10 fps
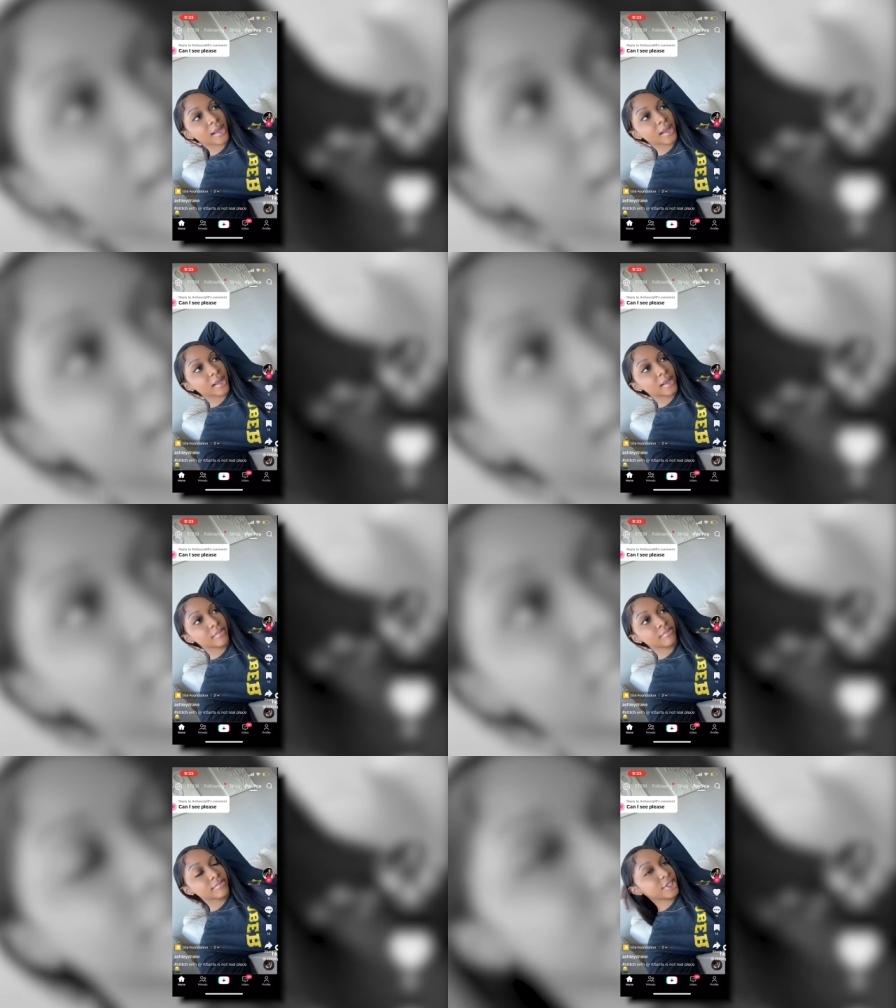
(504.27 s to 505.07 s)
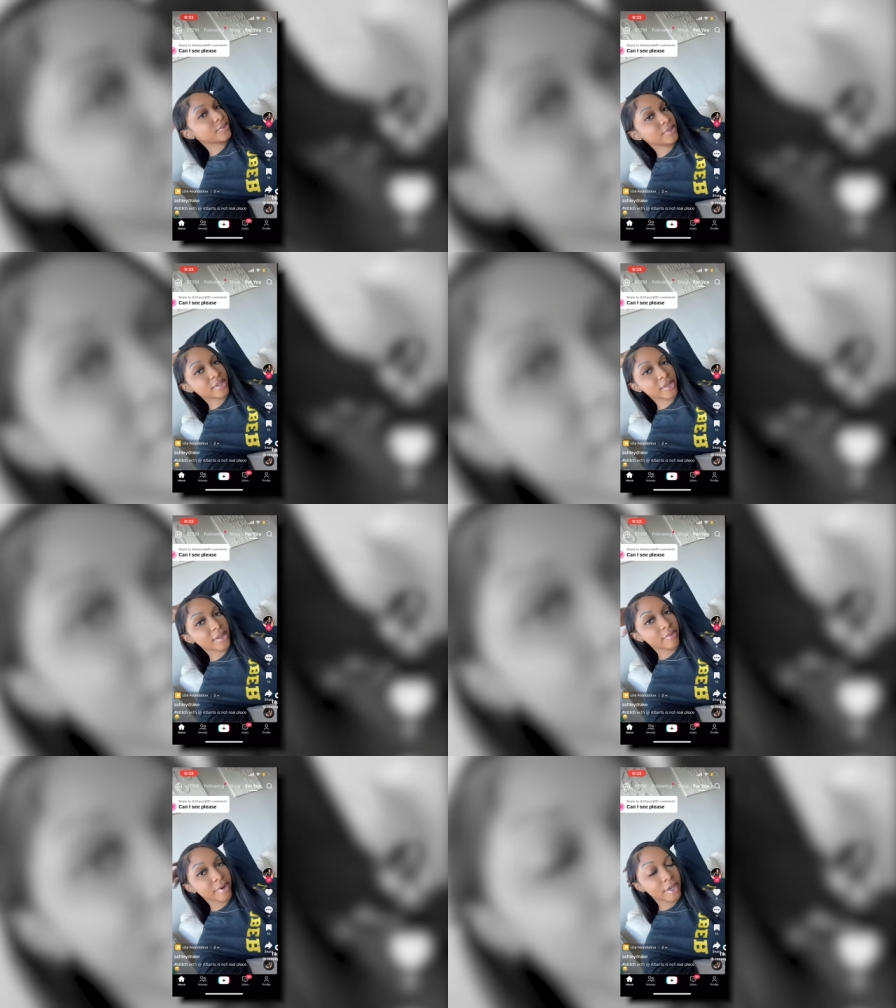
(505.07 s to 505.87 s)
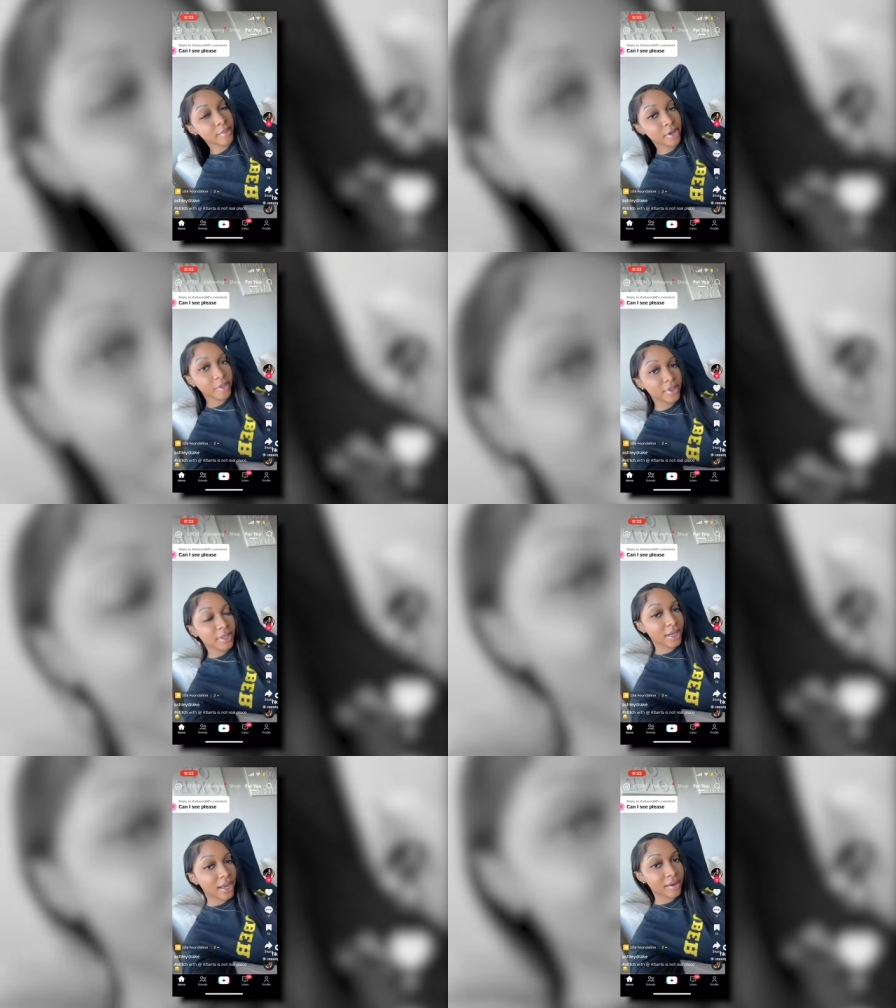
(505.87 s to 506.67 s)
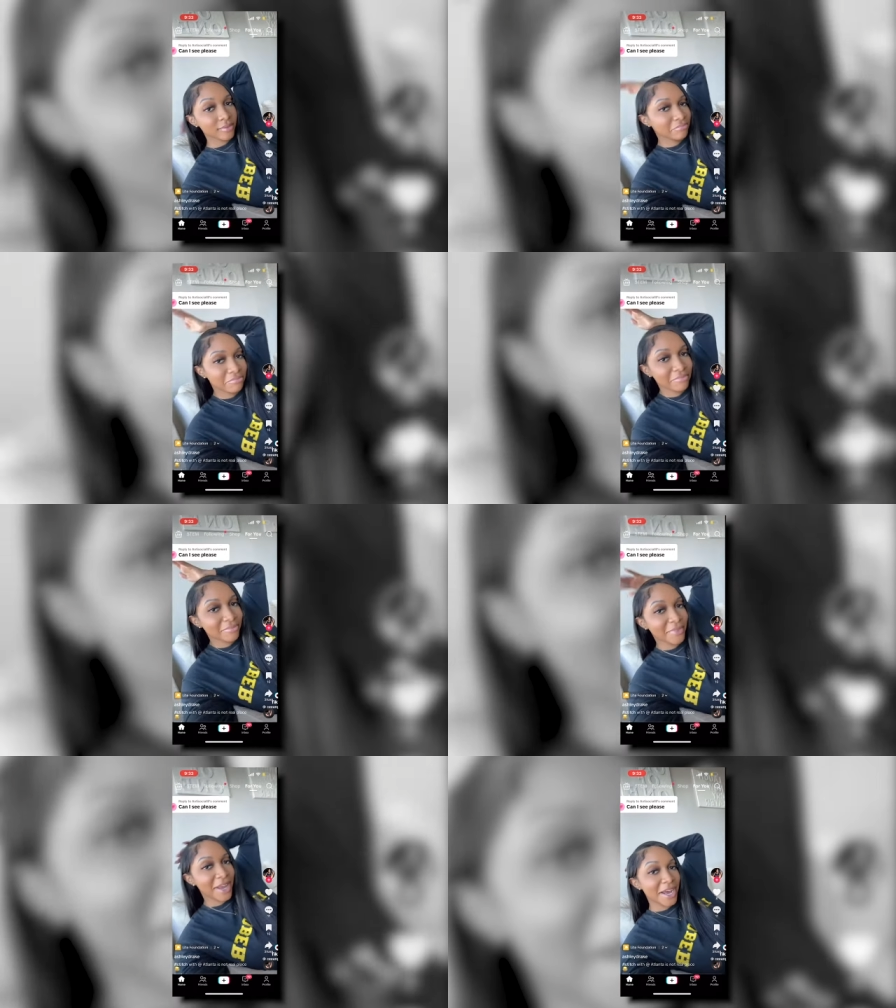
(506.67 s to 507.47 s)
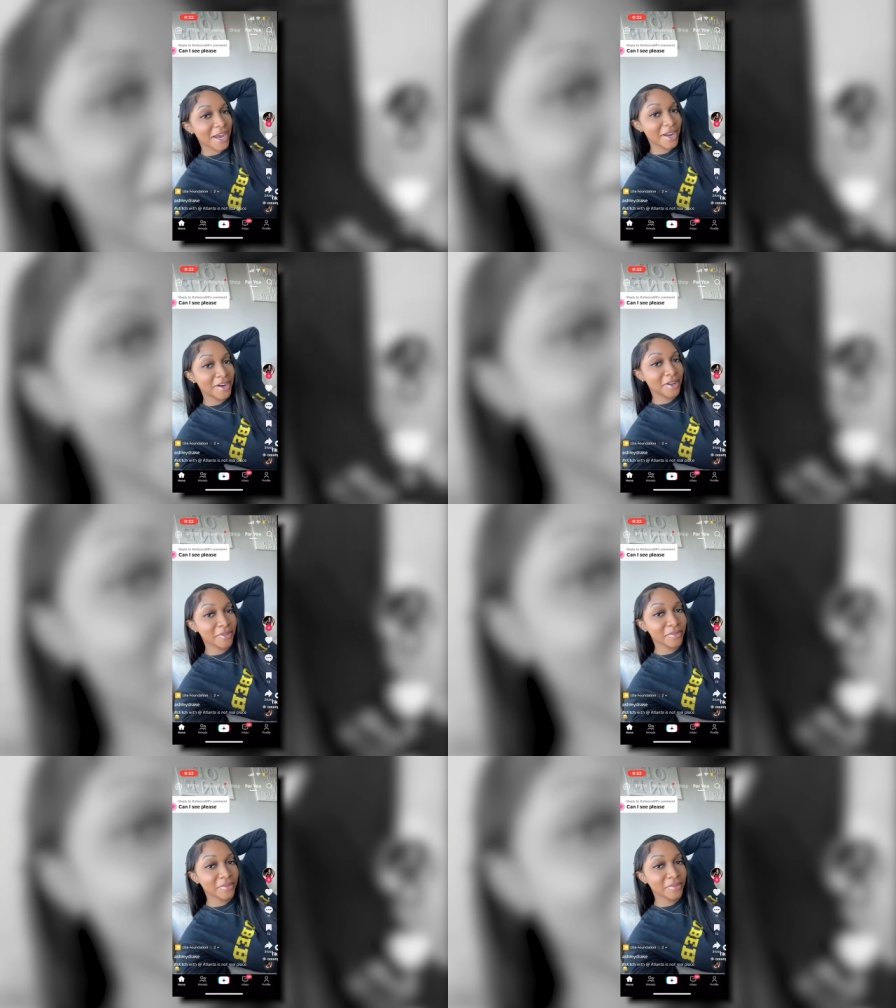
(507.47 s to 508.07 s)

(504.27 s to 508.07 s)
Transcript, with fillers: Um, she was just another random girl to me. Like, I don't, I don't know.